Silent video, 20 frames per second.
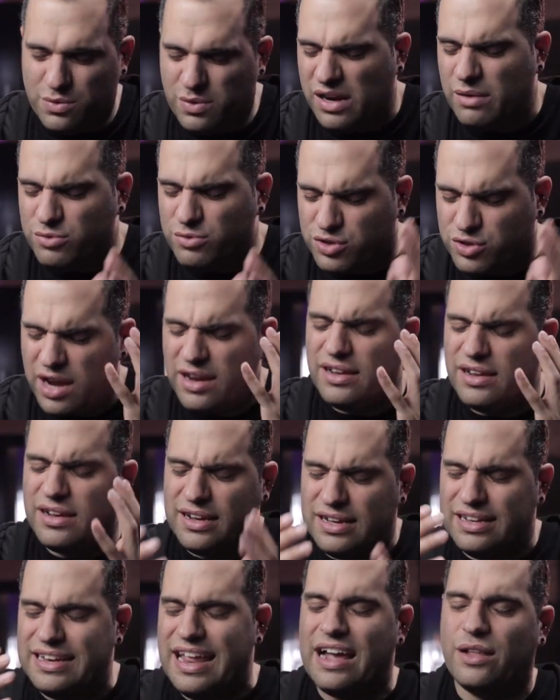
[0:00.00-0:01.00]
when I'm trying to
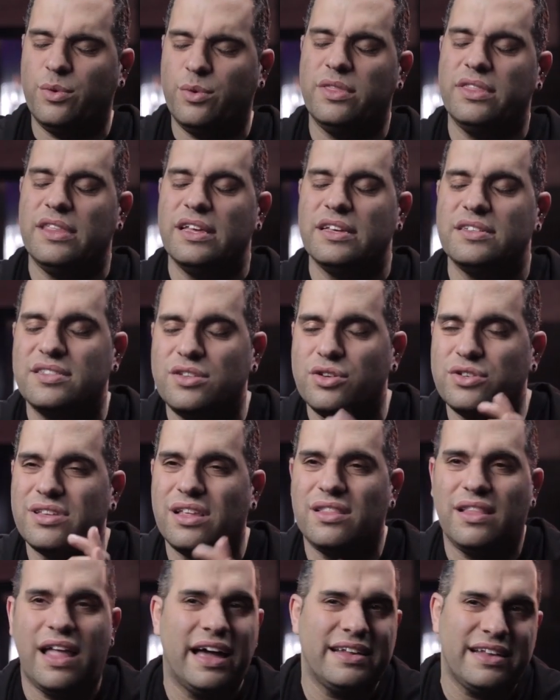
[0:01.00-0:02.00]
connect with this, there's
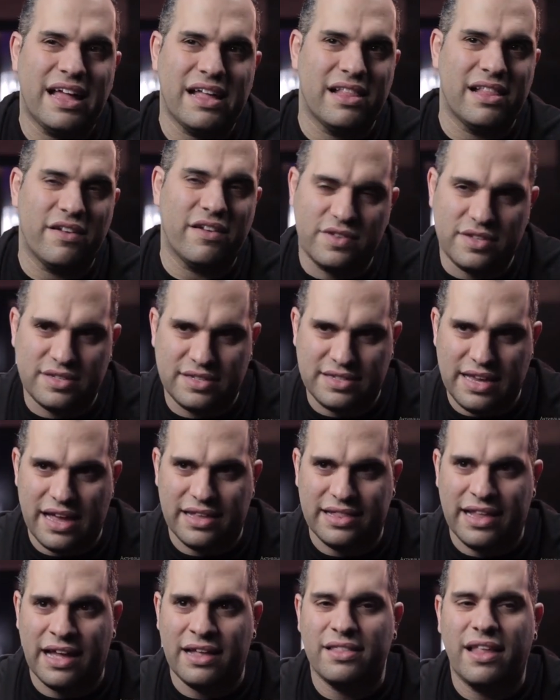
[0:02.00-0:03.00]
a line I love to say,
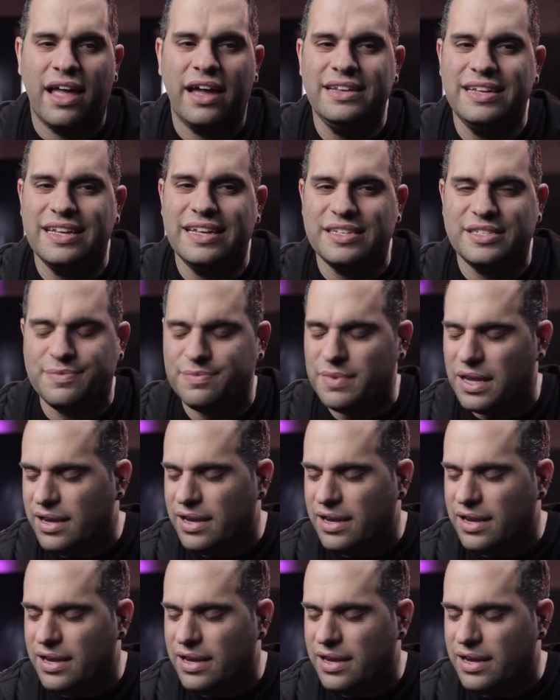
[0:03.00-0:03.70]
and that line is,